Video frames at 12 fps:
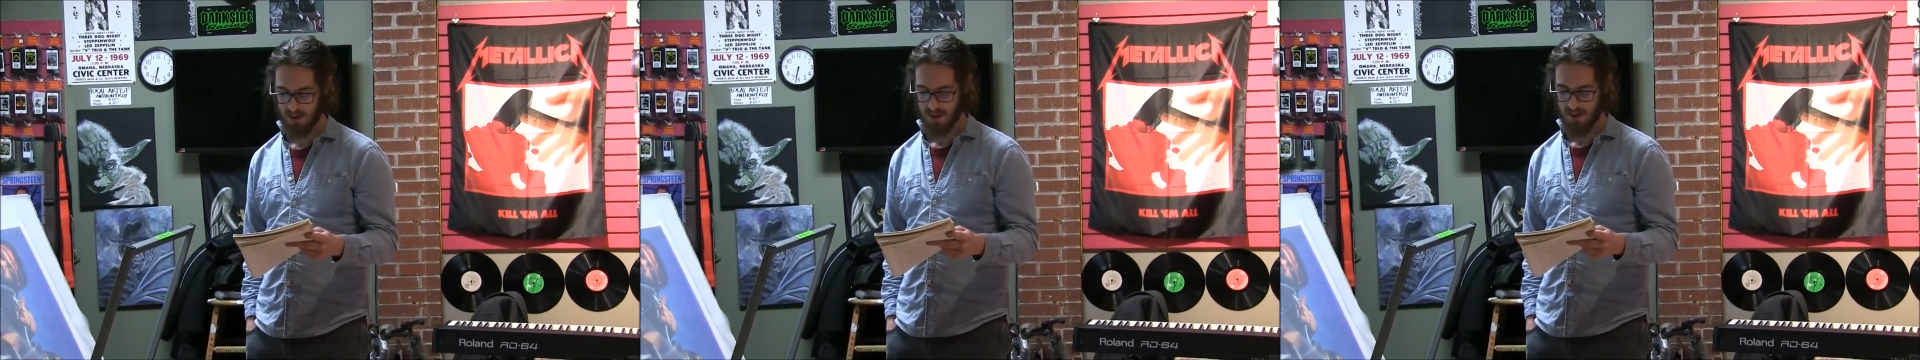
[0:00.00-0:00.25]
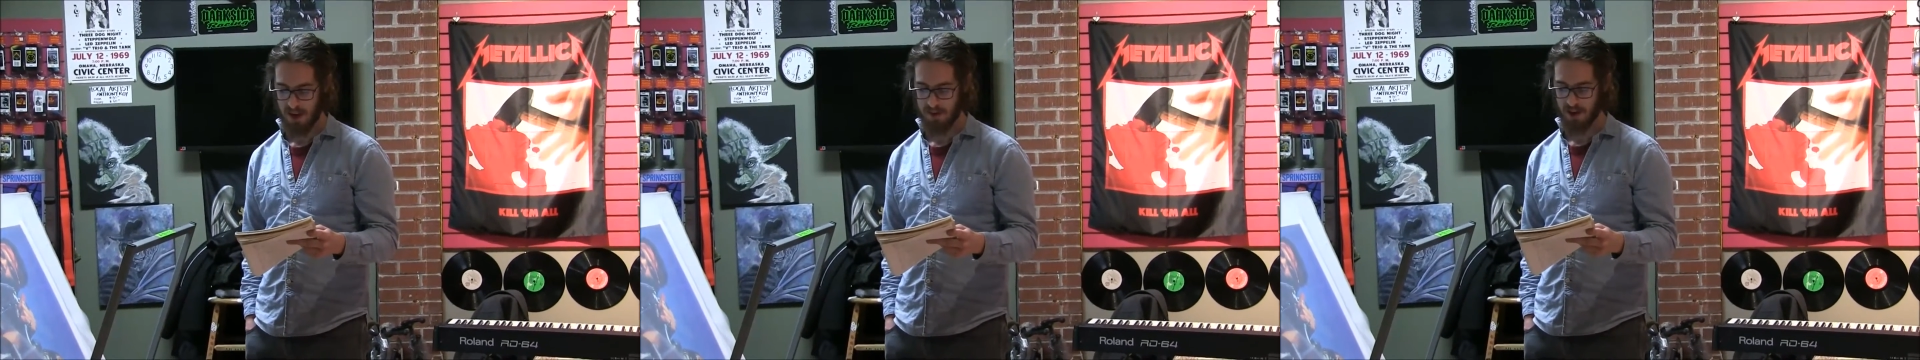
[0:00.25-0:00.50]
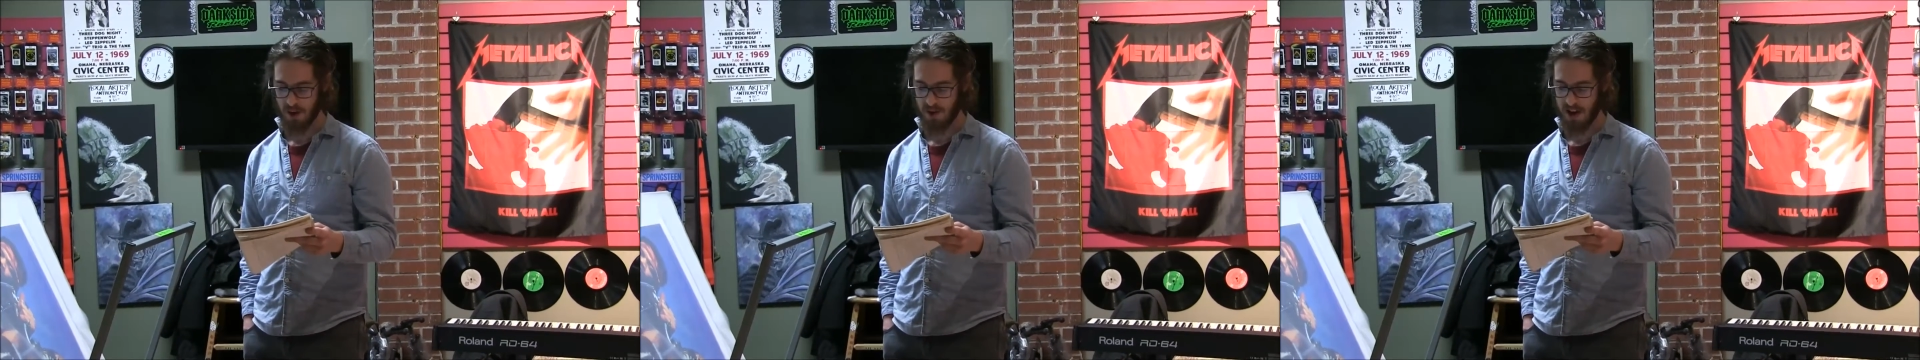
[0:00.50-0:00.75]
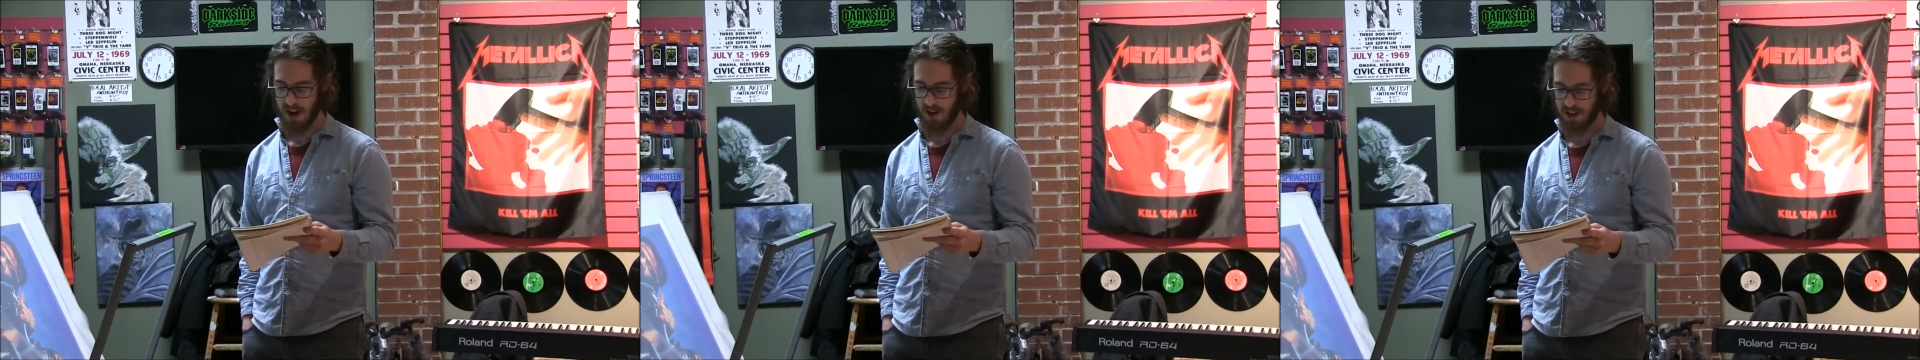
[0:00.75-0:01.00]
Time to go
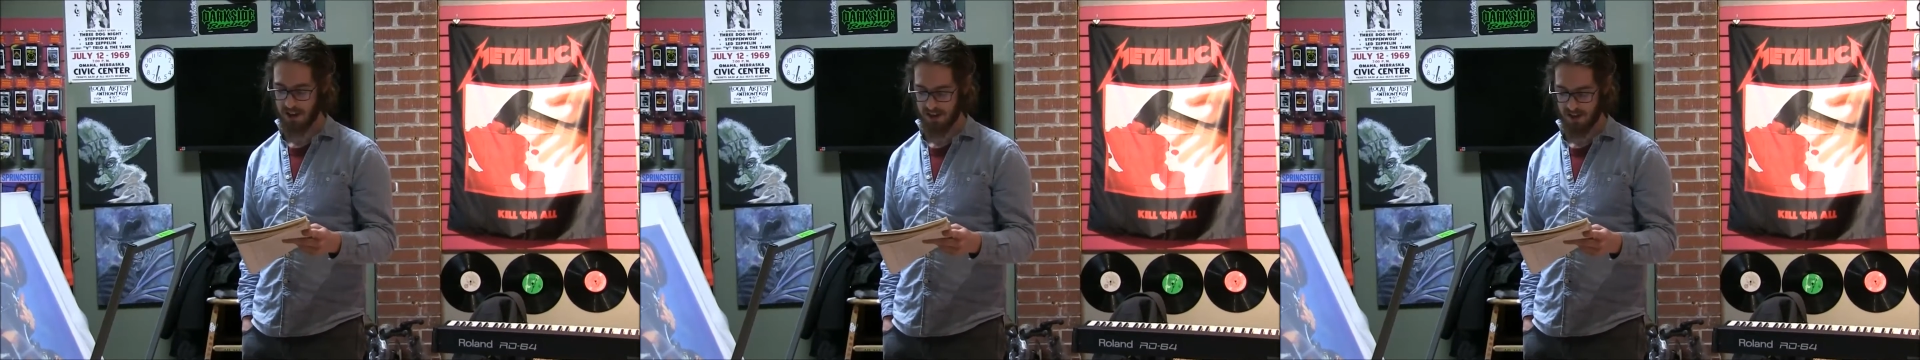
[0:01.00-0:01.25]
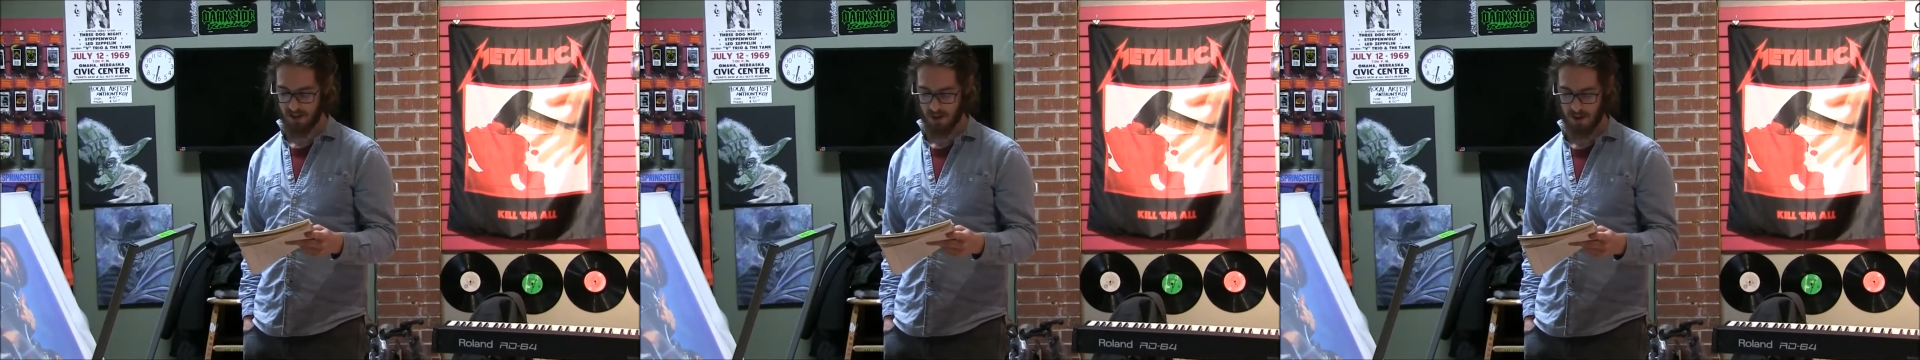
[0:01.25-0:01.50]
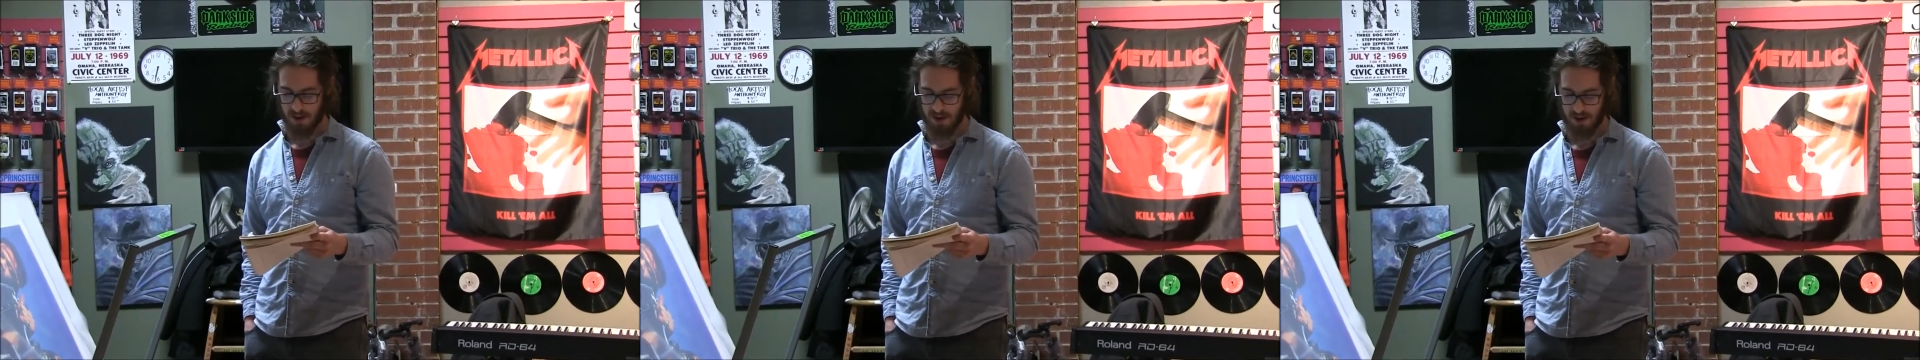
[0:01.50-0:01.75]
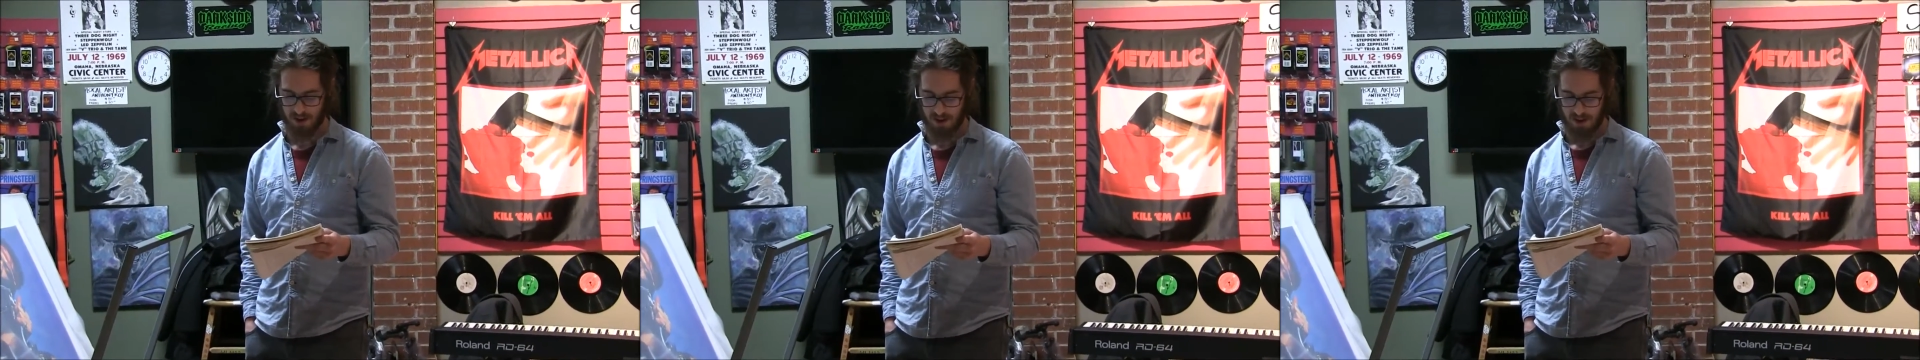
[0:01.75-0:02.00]
now, I get the door,